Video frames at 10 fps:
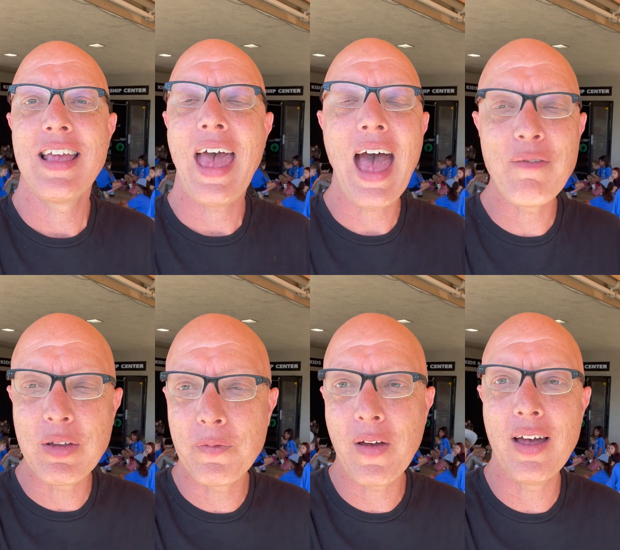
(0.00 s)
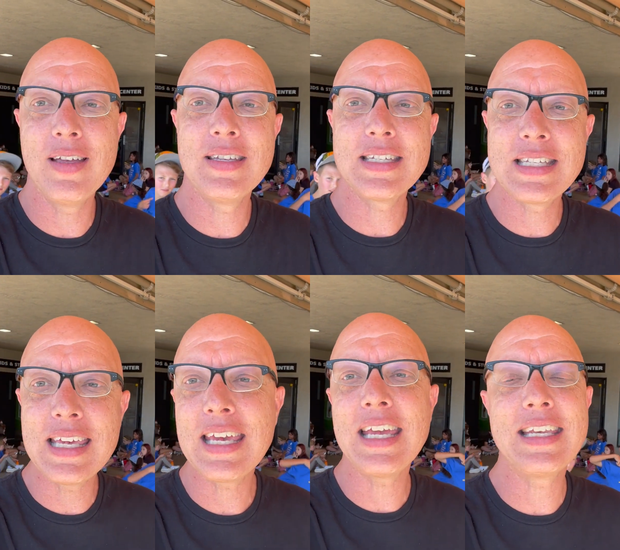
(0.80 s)
having fun,
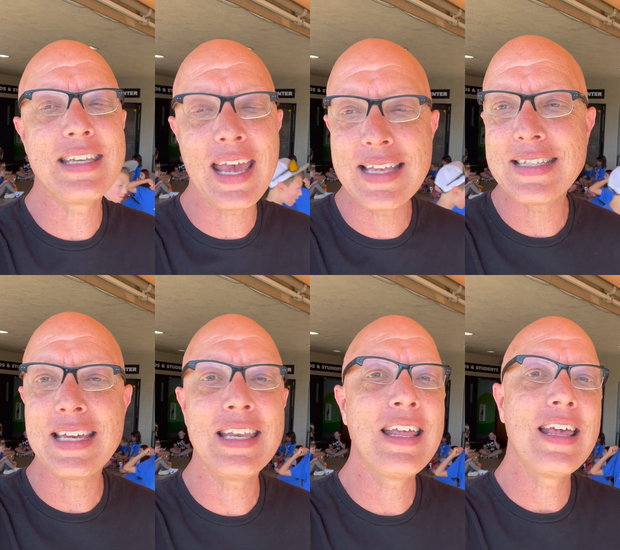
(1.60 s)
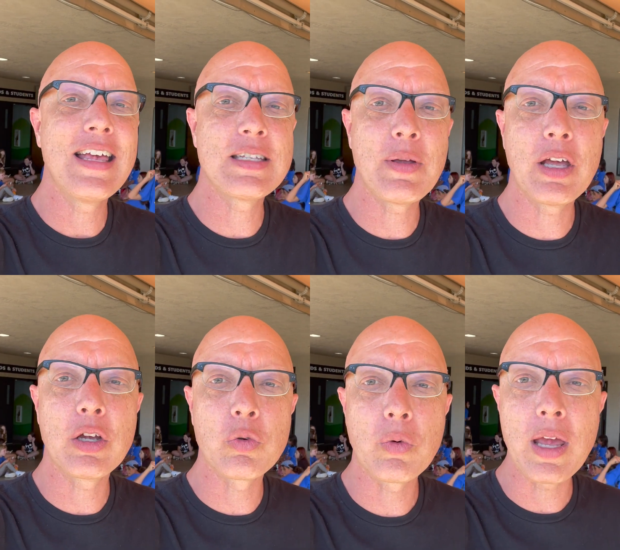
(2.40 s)
singing, dancing. It's been a
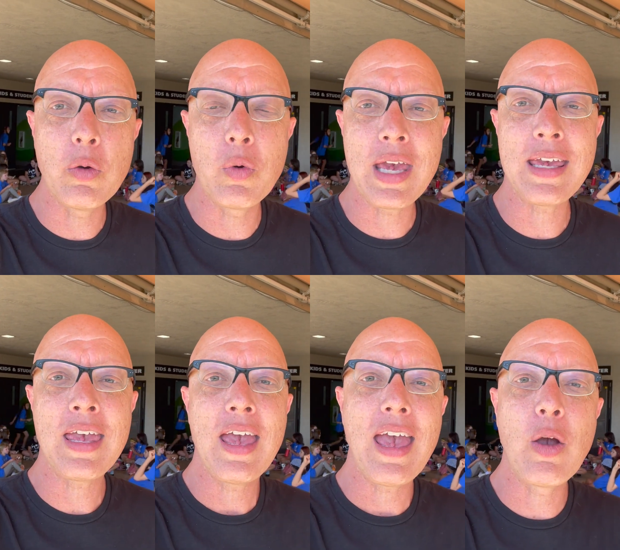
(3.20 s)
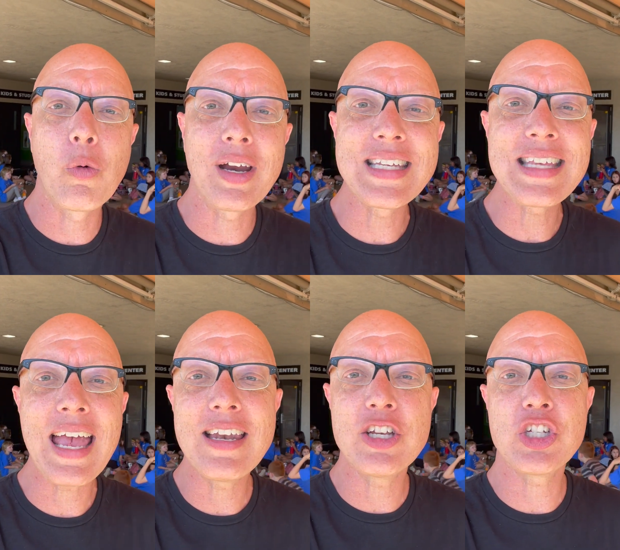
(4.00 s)
great week, and we're
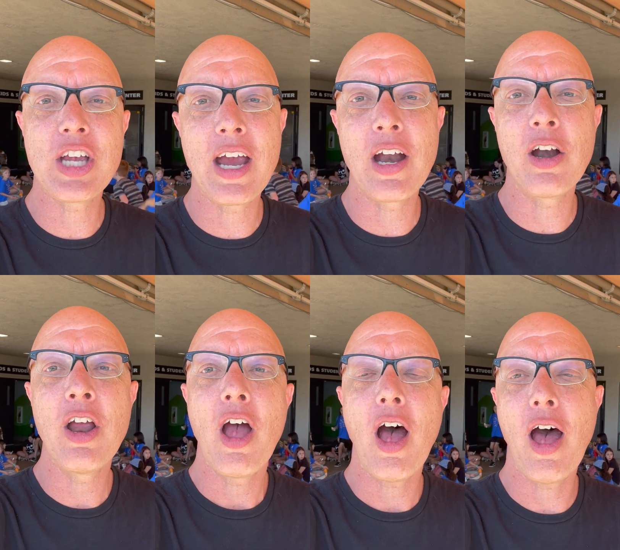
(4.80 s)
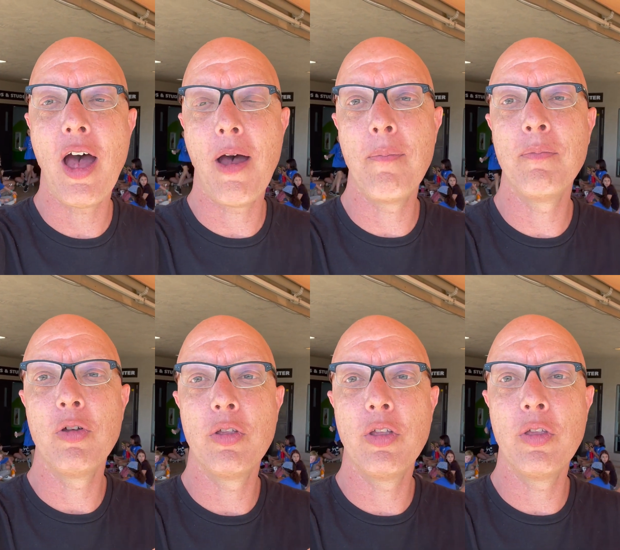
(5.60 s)
excited to share
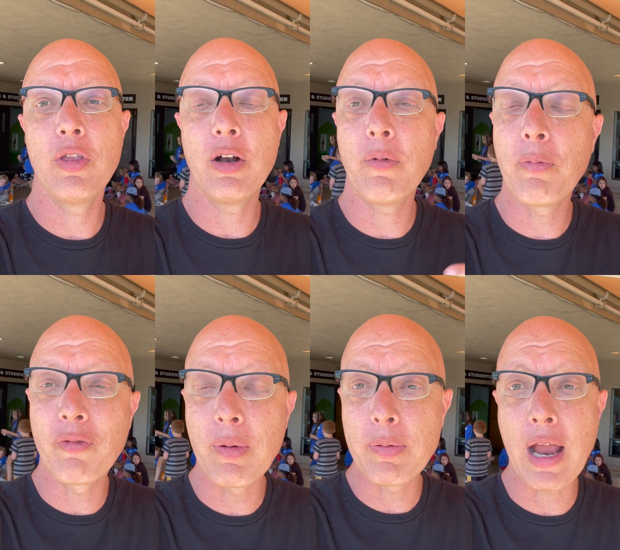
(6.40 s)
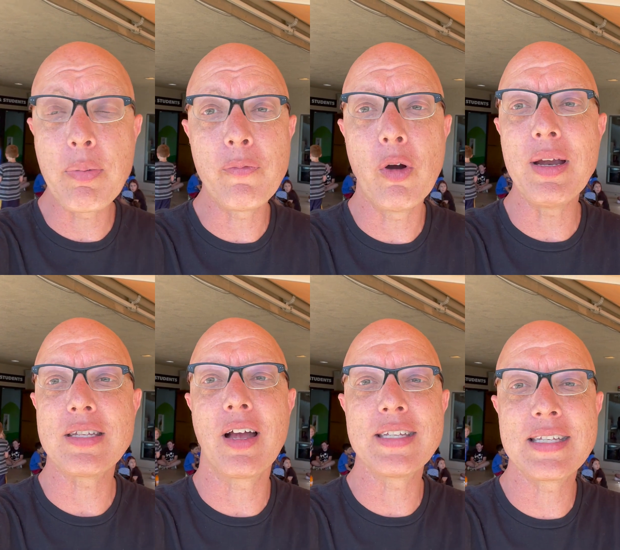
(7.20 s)
their performance
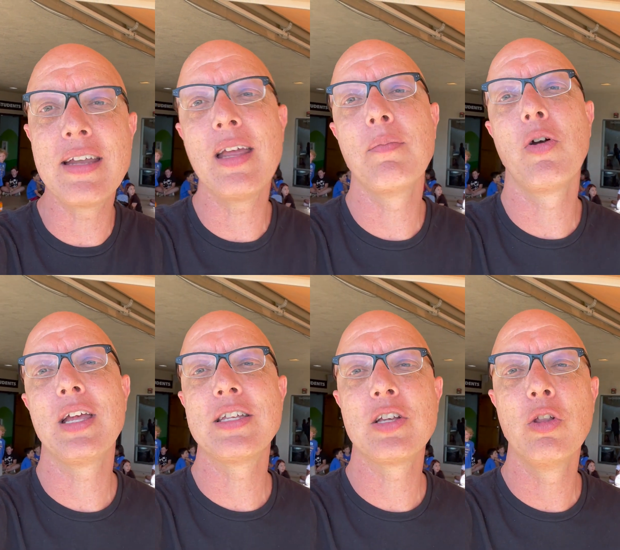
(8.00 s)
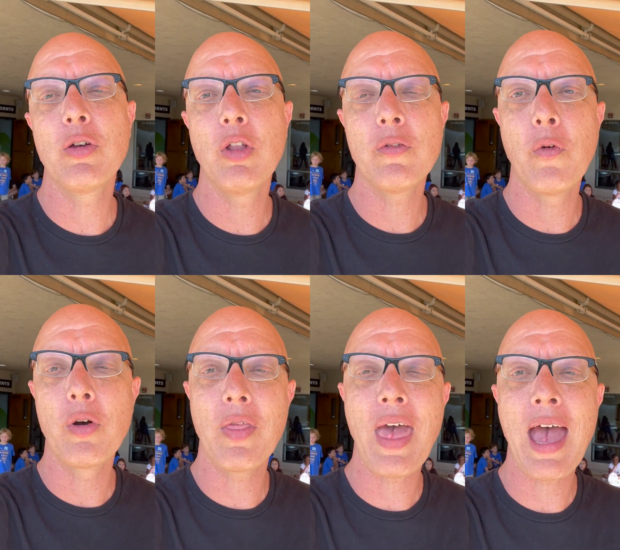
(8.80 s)
on Sunday morning. So look forward
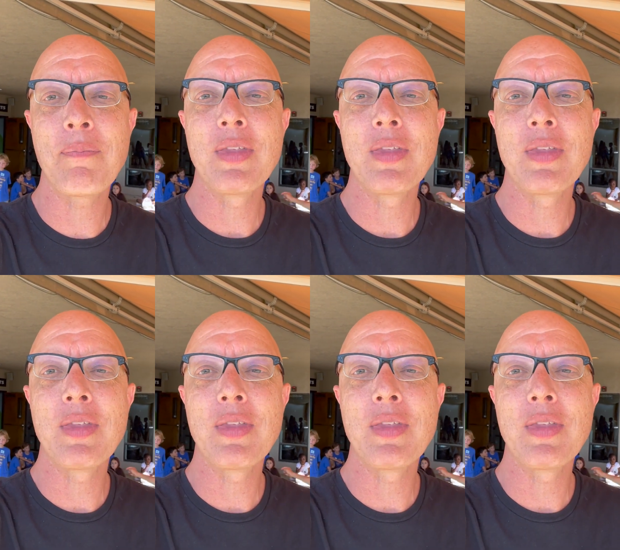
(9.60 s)
to that.